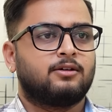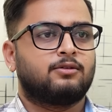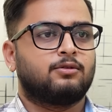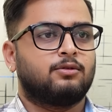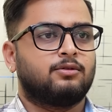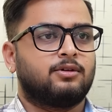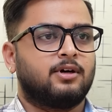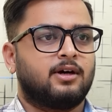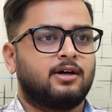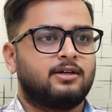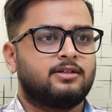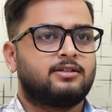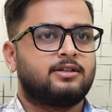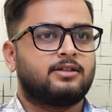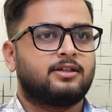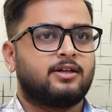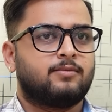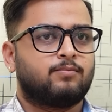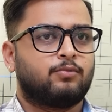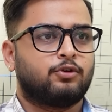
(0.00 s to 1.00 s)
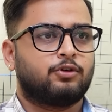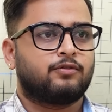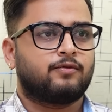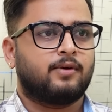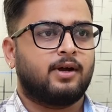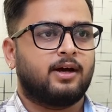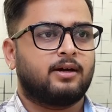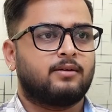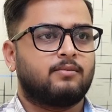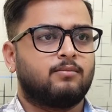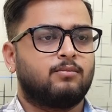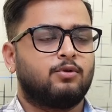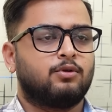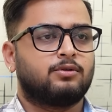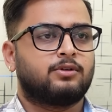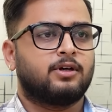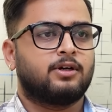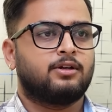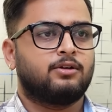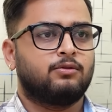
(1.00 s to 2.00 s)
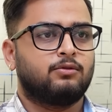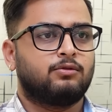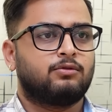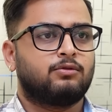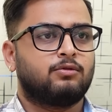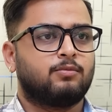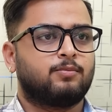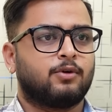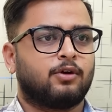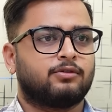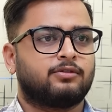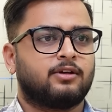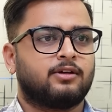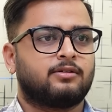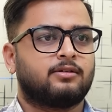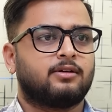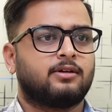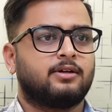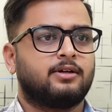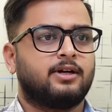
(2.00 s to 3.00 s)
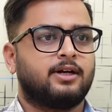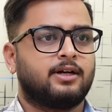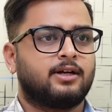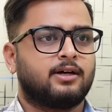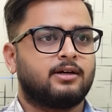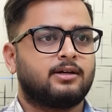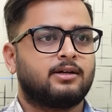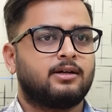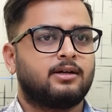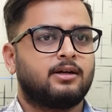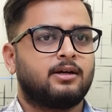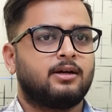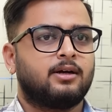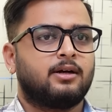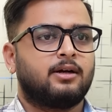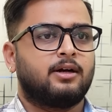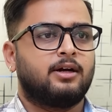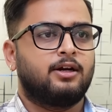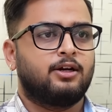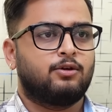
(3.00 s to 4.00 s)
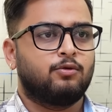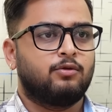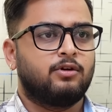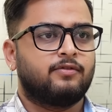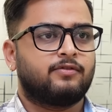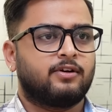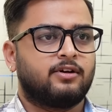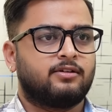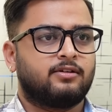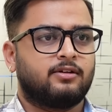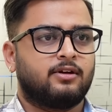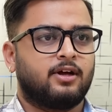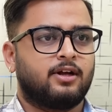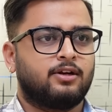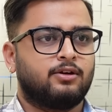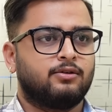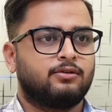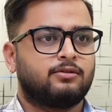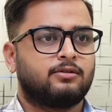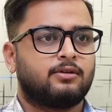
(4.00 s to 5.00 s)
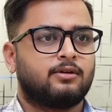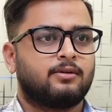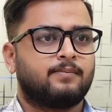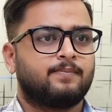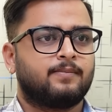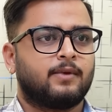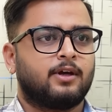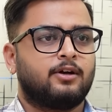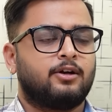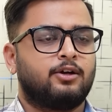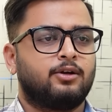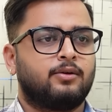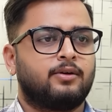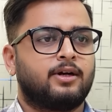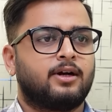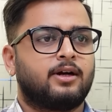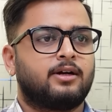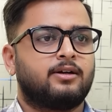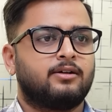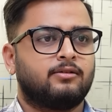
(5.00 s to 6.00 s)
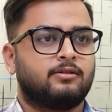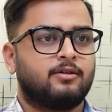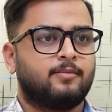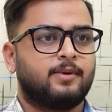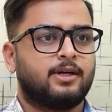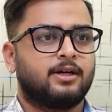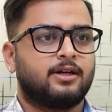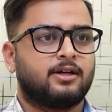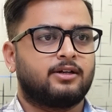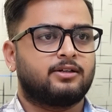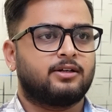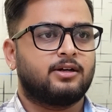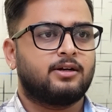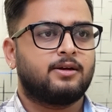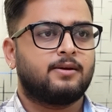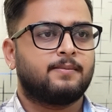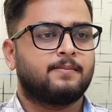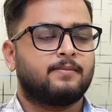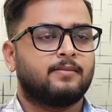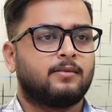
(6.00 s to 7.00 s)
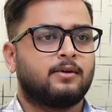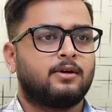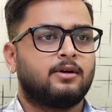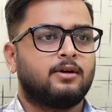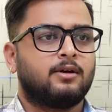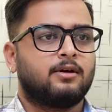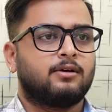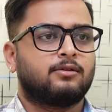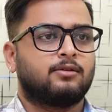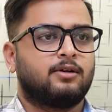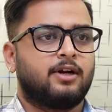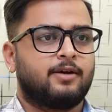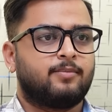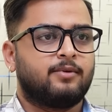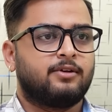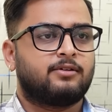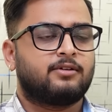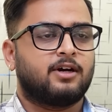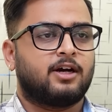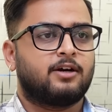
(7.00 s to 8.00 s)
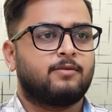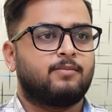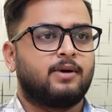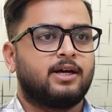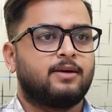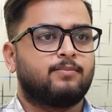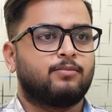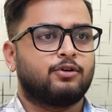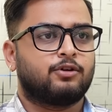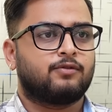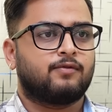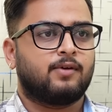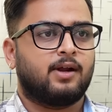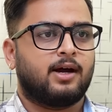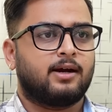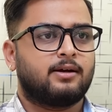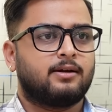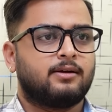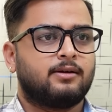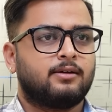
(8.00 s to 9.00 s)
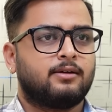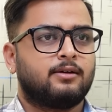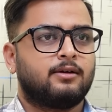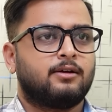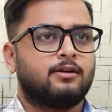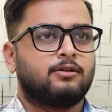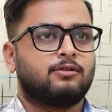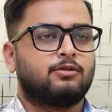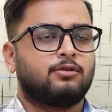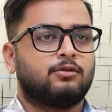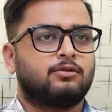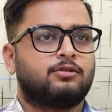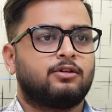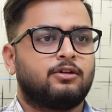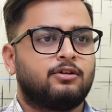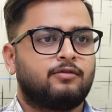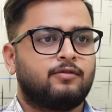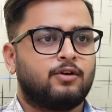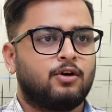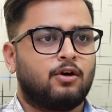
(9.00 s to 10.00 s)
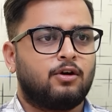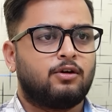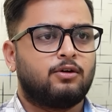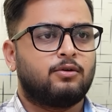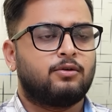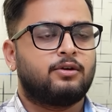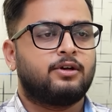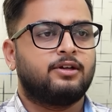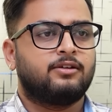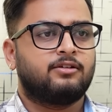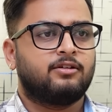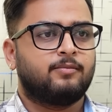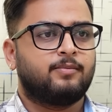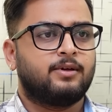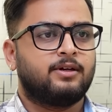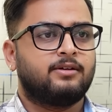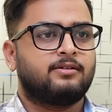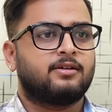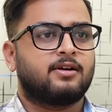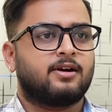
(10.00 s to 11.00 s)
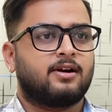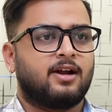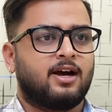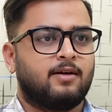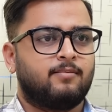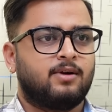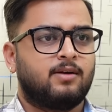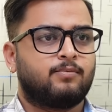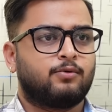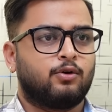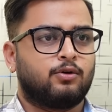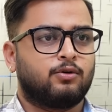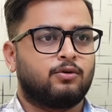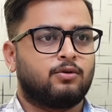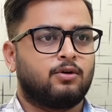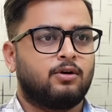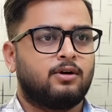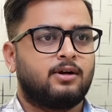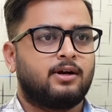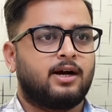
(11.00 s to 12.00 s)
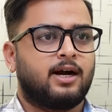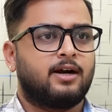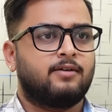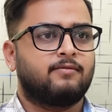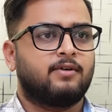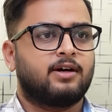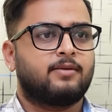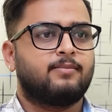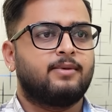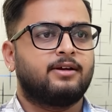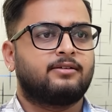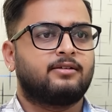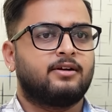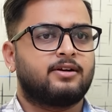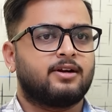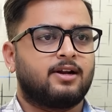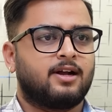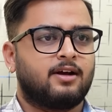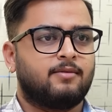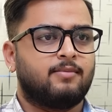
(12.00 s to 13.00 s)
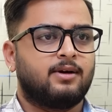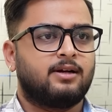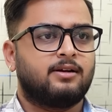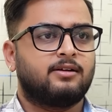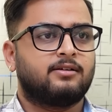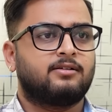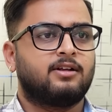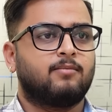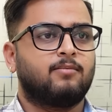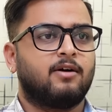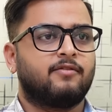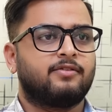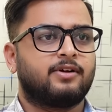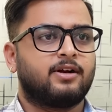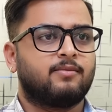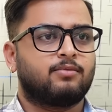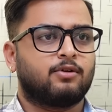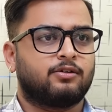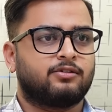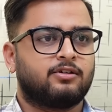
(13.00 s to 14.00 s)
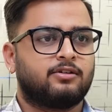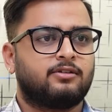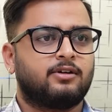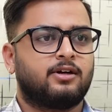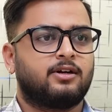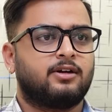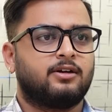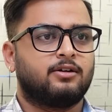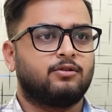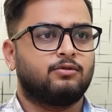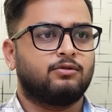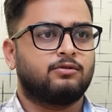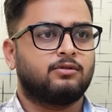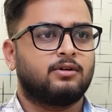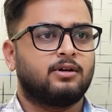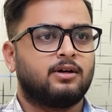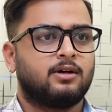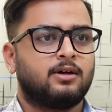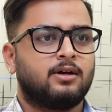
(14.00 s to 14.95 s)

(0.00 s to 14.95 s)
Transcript: So the urgent and push flag, both are used to process data in two different scenarios during a TCP connection. So let me start by push flag. So since we all know TCP is a reliable protocol, and what makes it reliable is the buffering process that it uses.